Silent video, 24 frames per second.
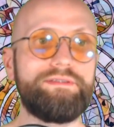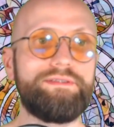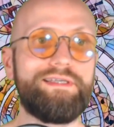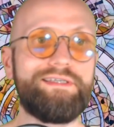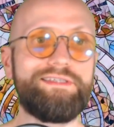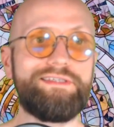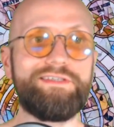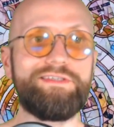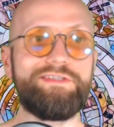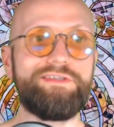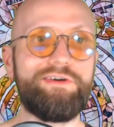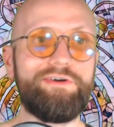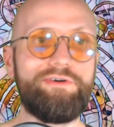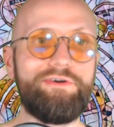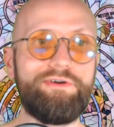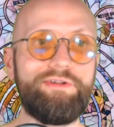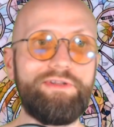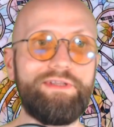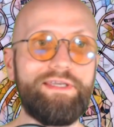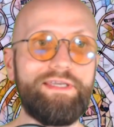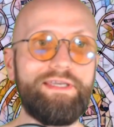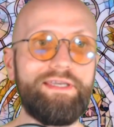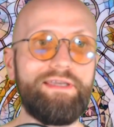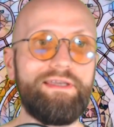
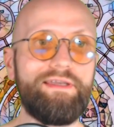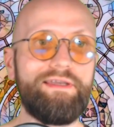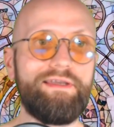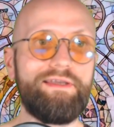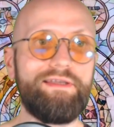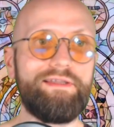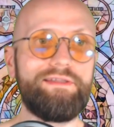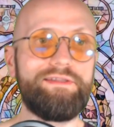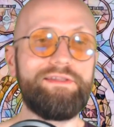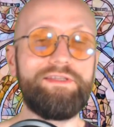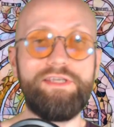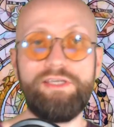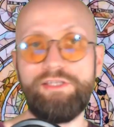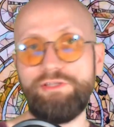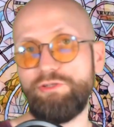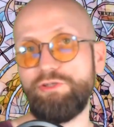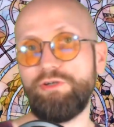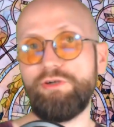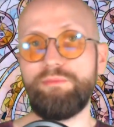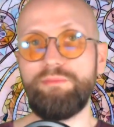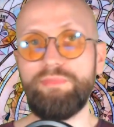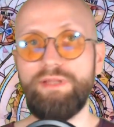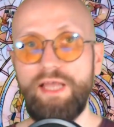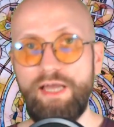necessarily need
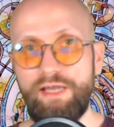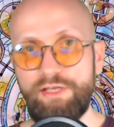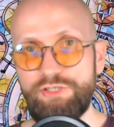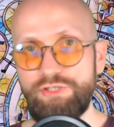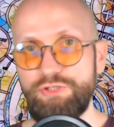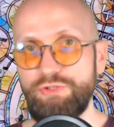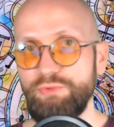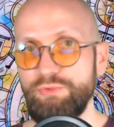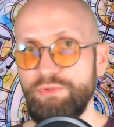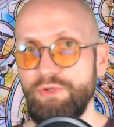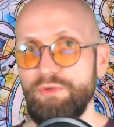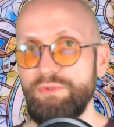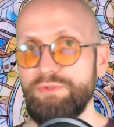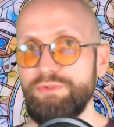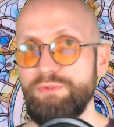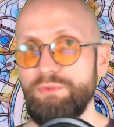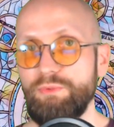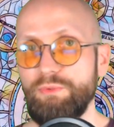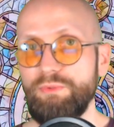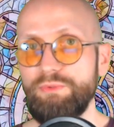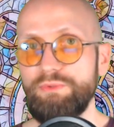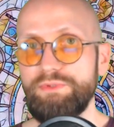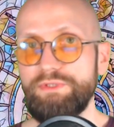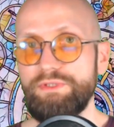to oblige to
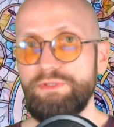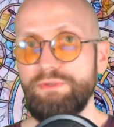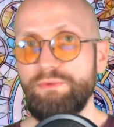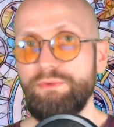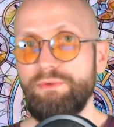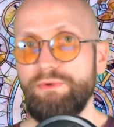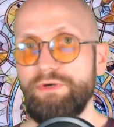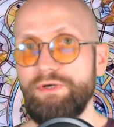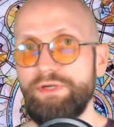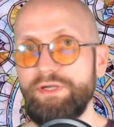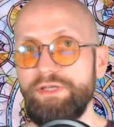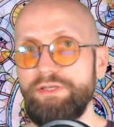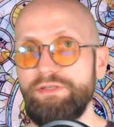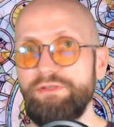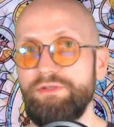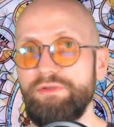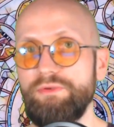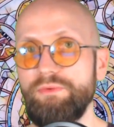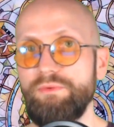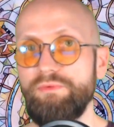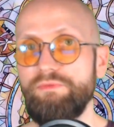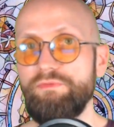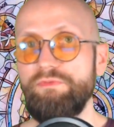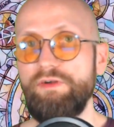those rules or need
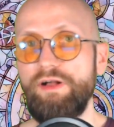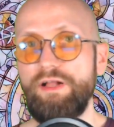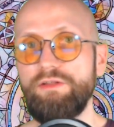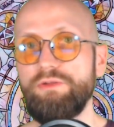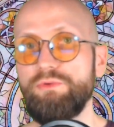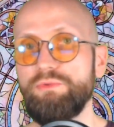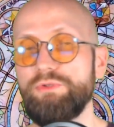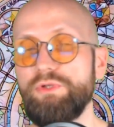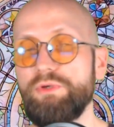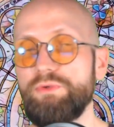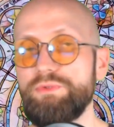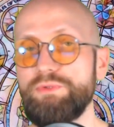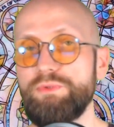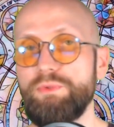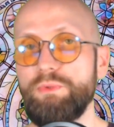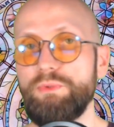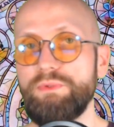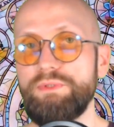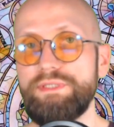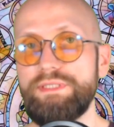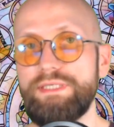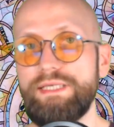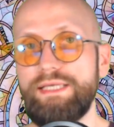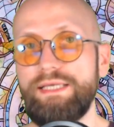to follow those
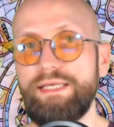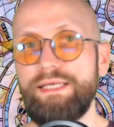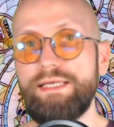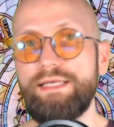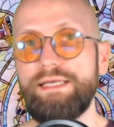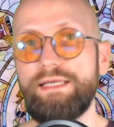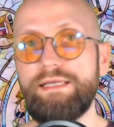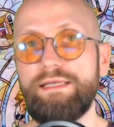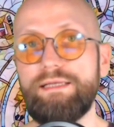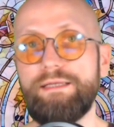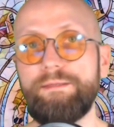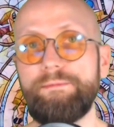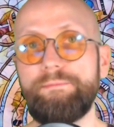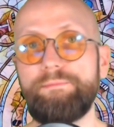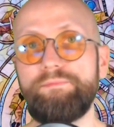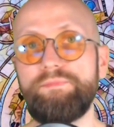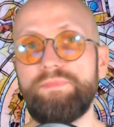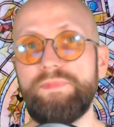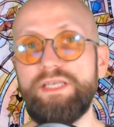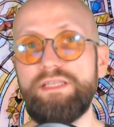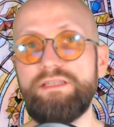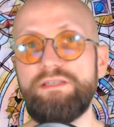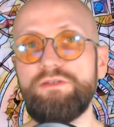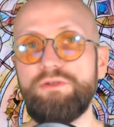rules.
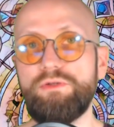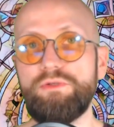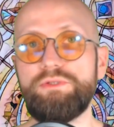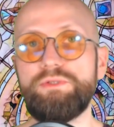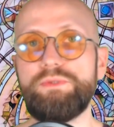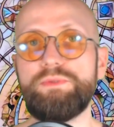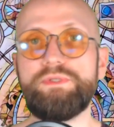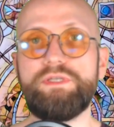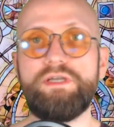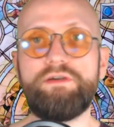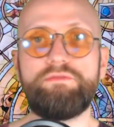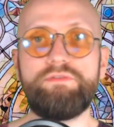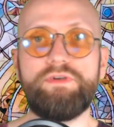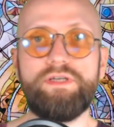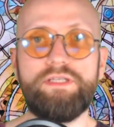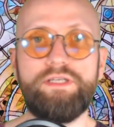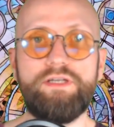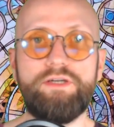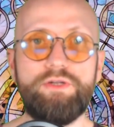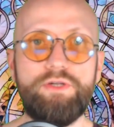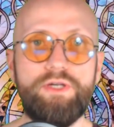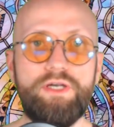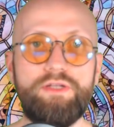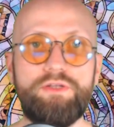That is also something
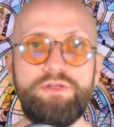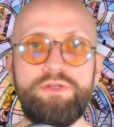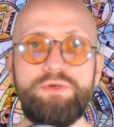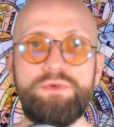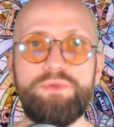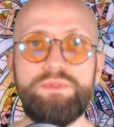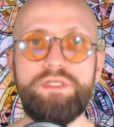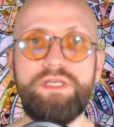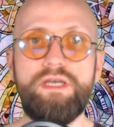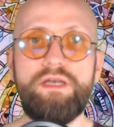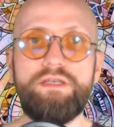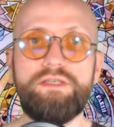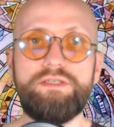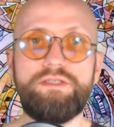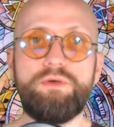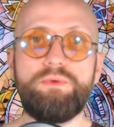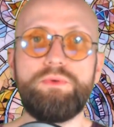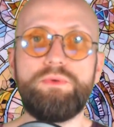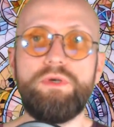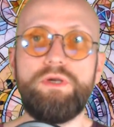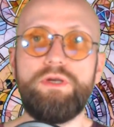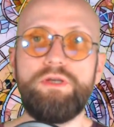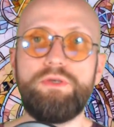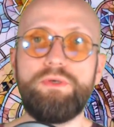that you can use.
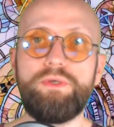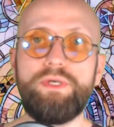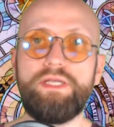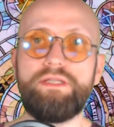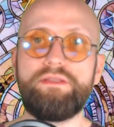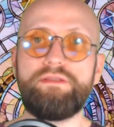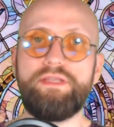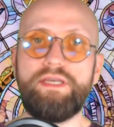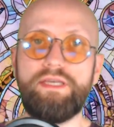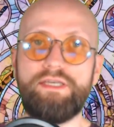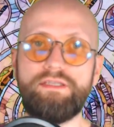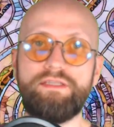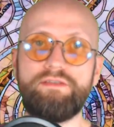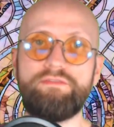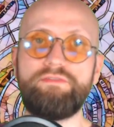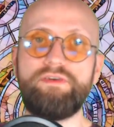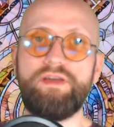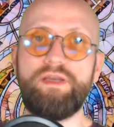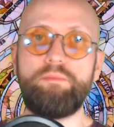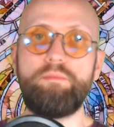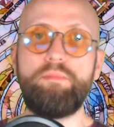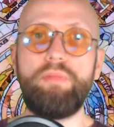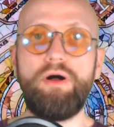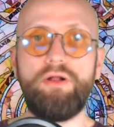So you can take the
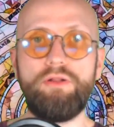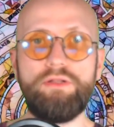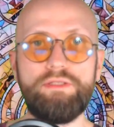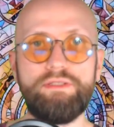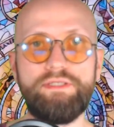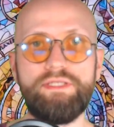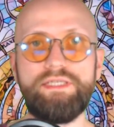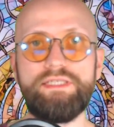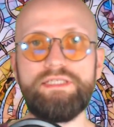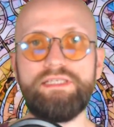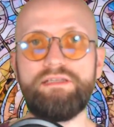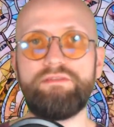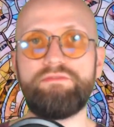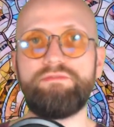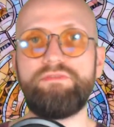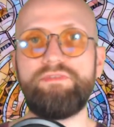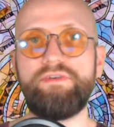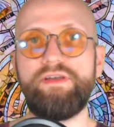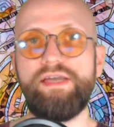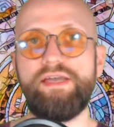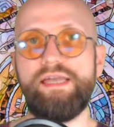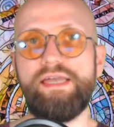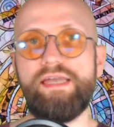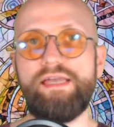Fey politics and
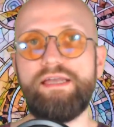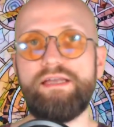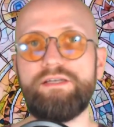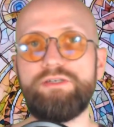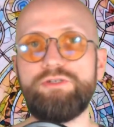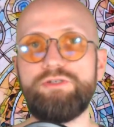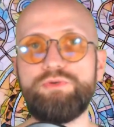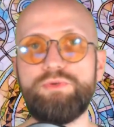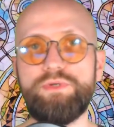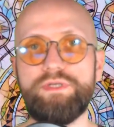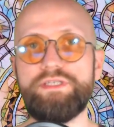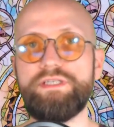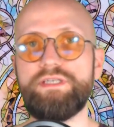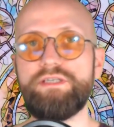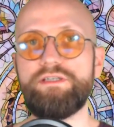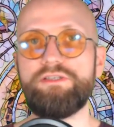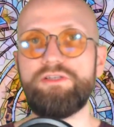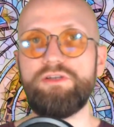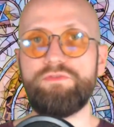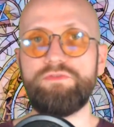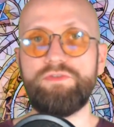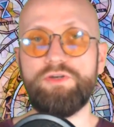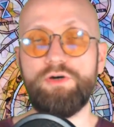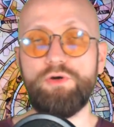Fey
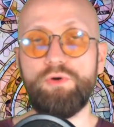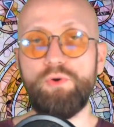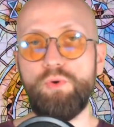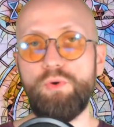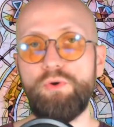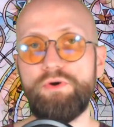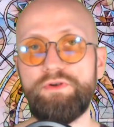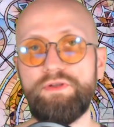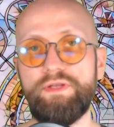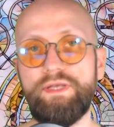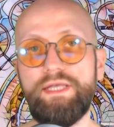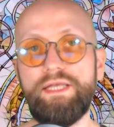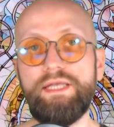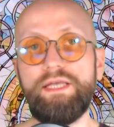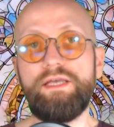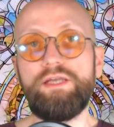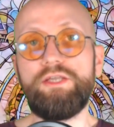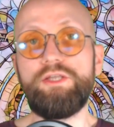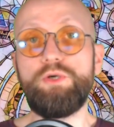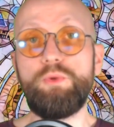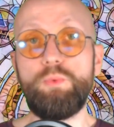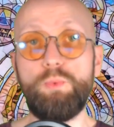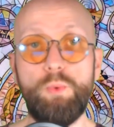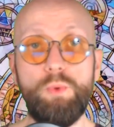intrinsics of their court.
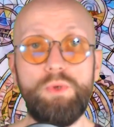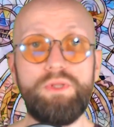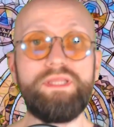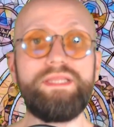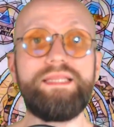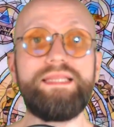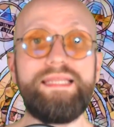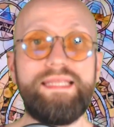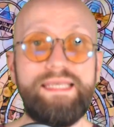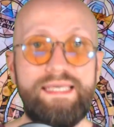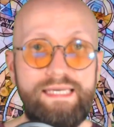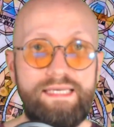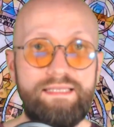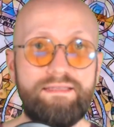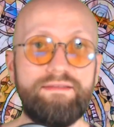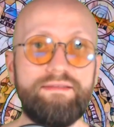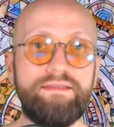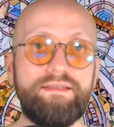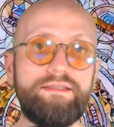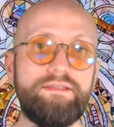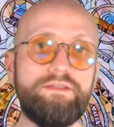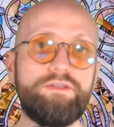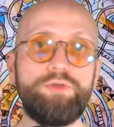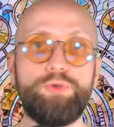You would need
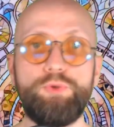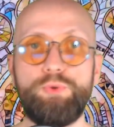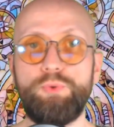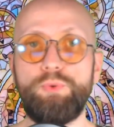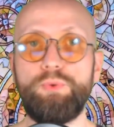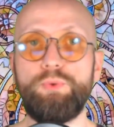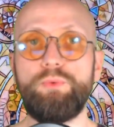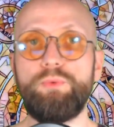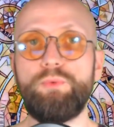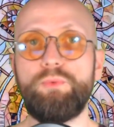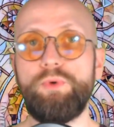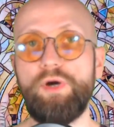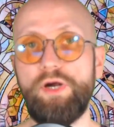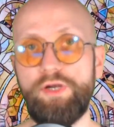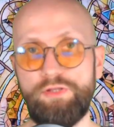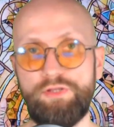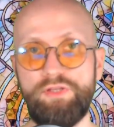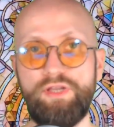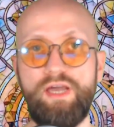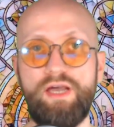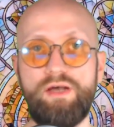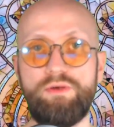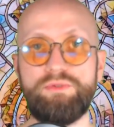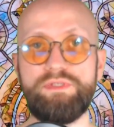to write
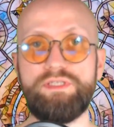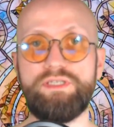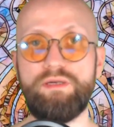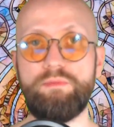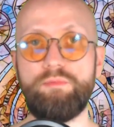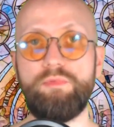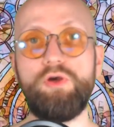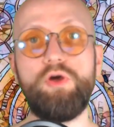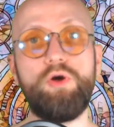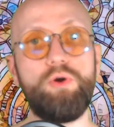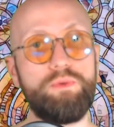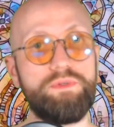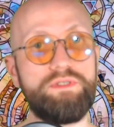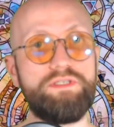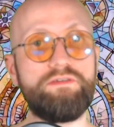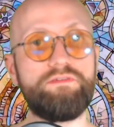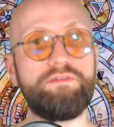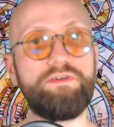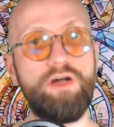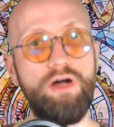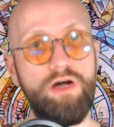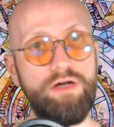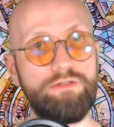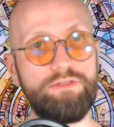down some codes
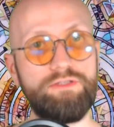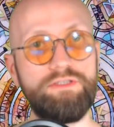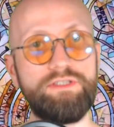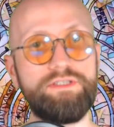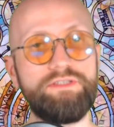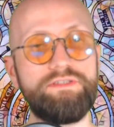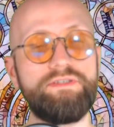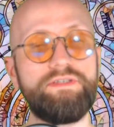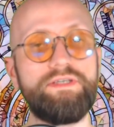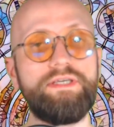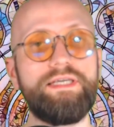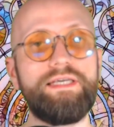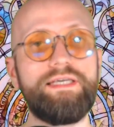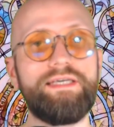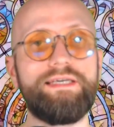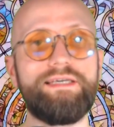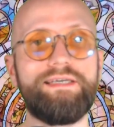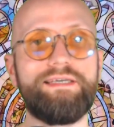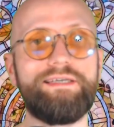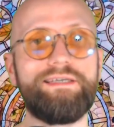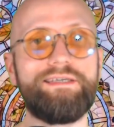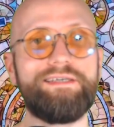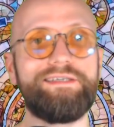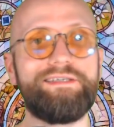of conduct
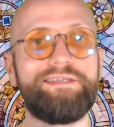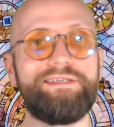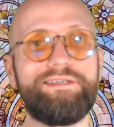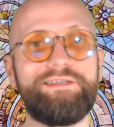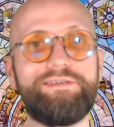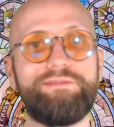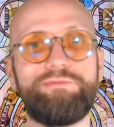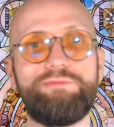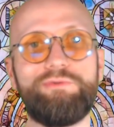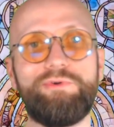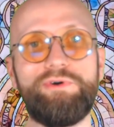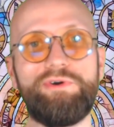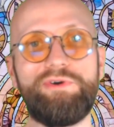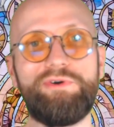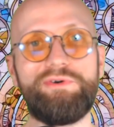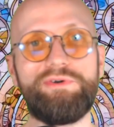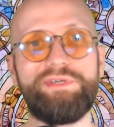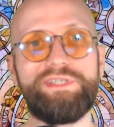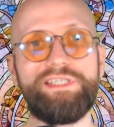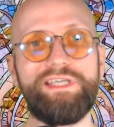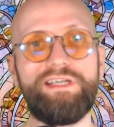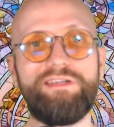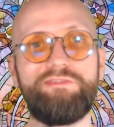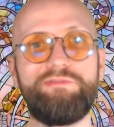for
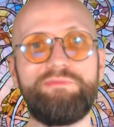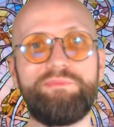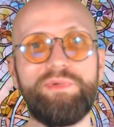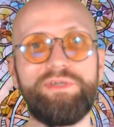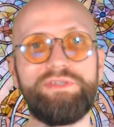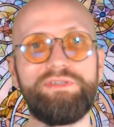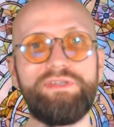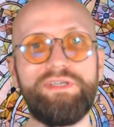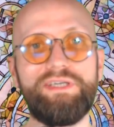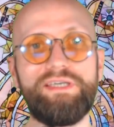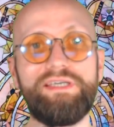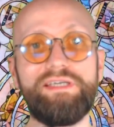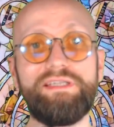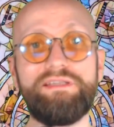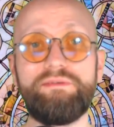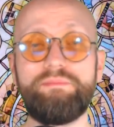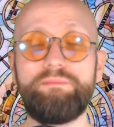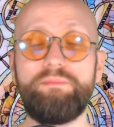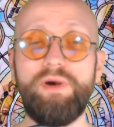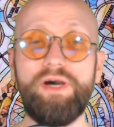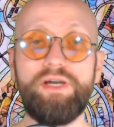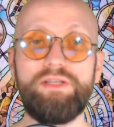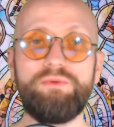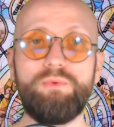yourself, but
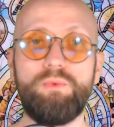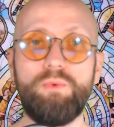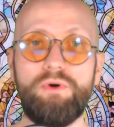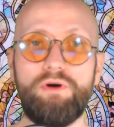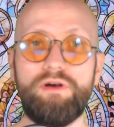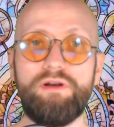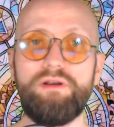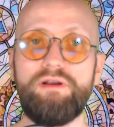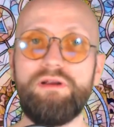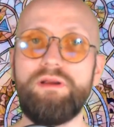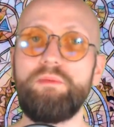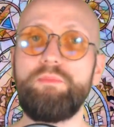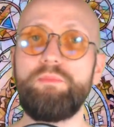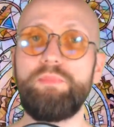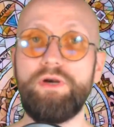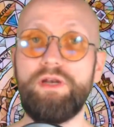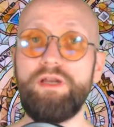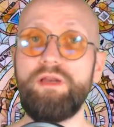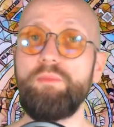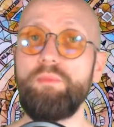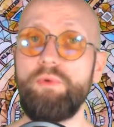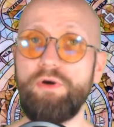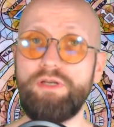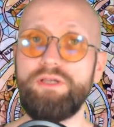it might work
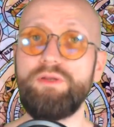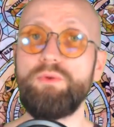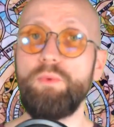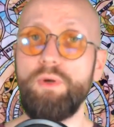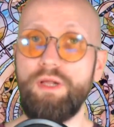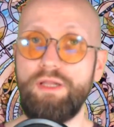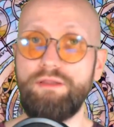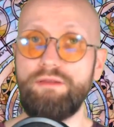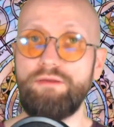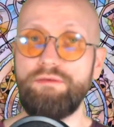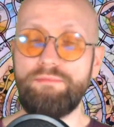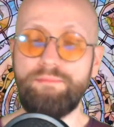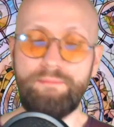pretty well.